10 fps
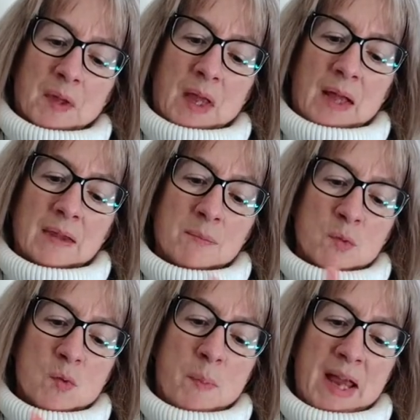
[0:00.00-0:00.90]
and the
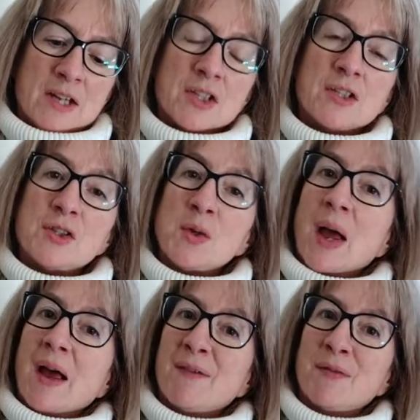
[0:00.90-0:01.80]
more patience you
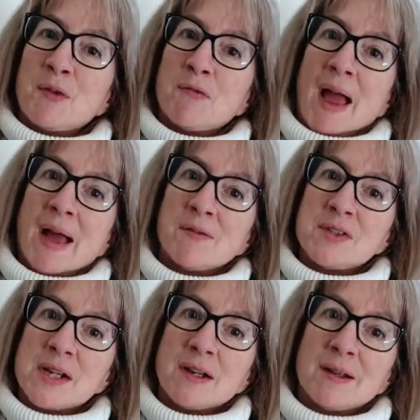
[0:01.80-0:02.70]
have, the
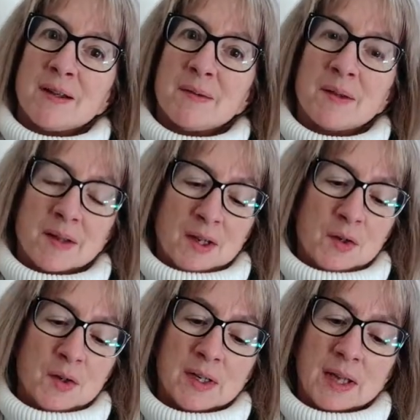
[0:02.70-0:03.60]
rounder
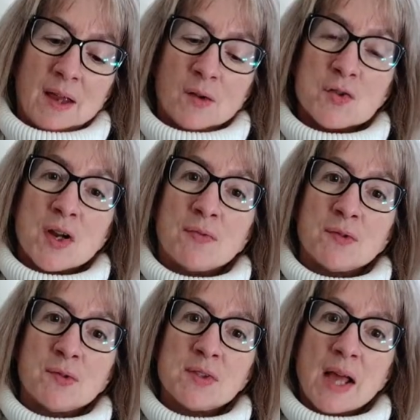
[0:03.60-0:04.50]
you can get your
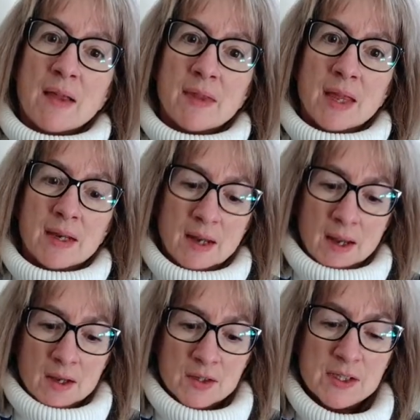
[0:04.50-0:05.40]
truffles. And then
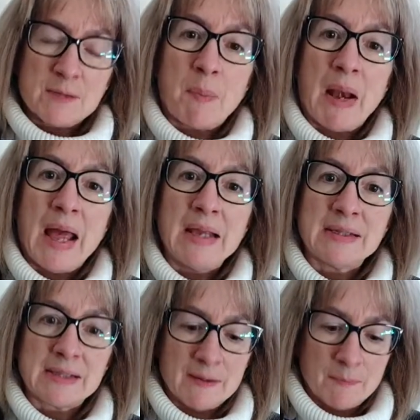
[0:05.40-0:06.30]
just place
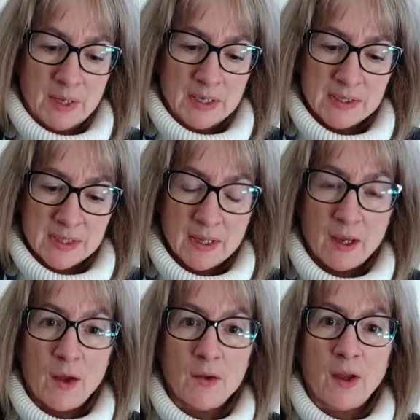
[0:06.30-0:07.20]
them into the
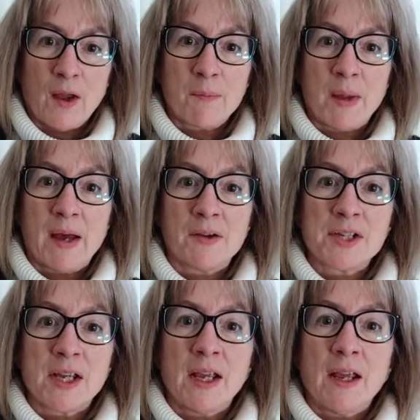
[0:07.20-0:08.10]
cocoa
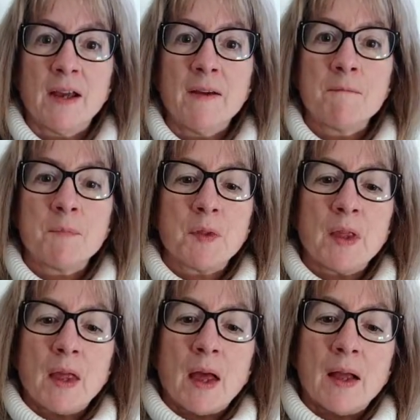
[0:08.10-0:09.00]
powder here,
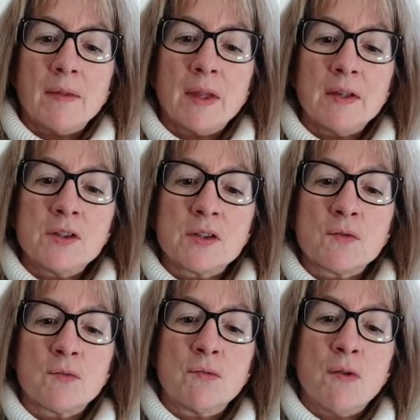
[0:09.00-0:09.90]
and then just
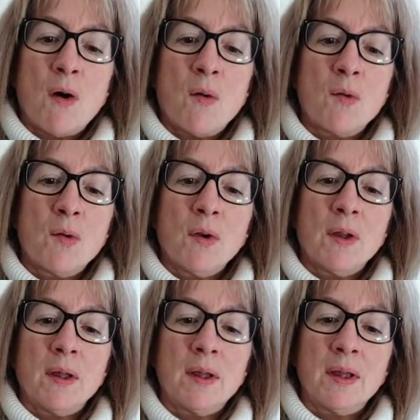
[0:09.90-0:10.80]
roll
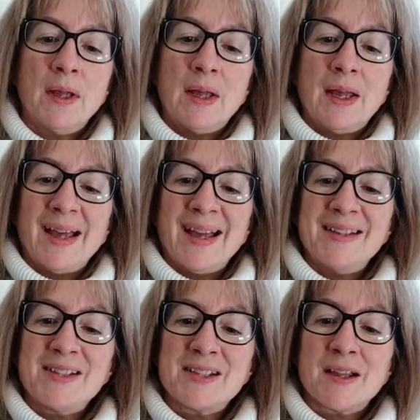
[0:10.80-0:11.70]

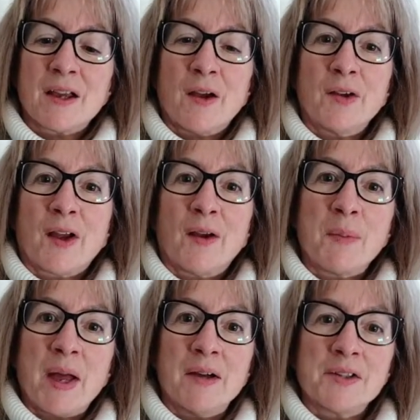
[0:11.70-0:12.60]
into the cocoa
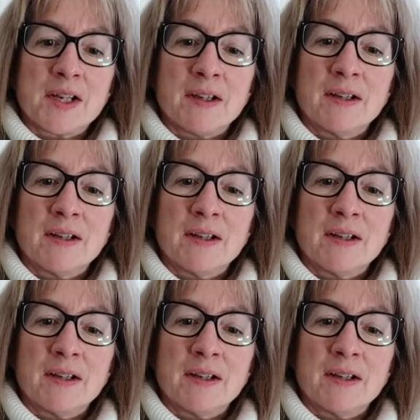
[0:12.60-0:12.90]
powder.